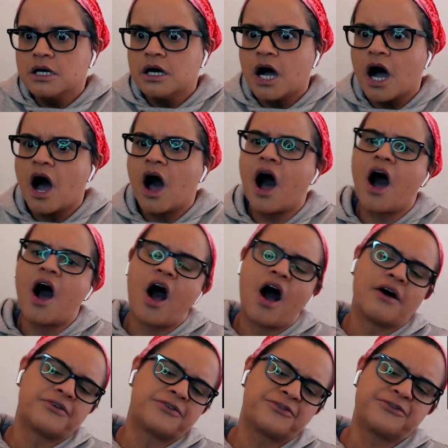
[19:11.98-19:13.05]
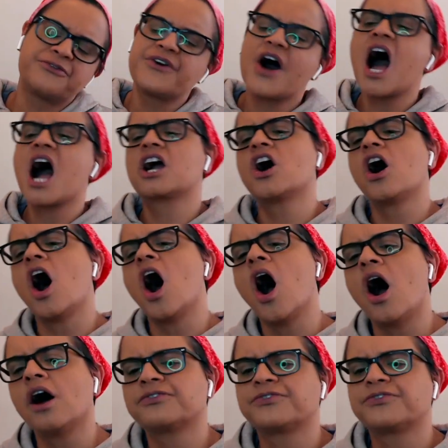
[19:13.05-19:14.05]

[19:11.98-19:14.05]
Ah! Oh, fuck off!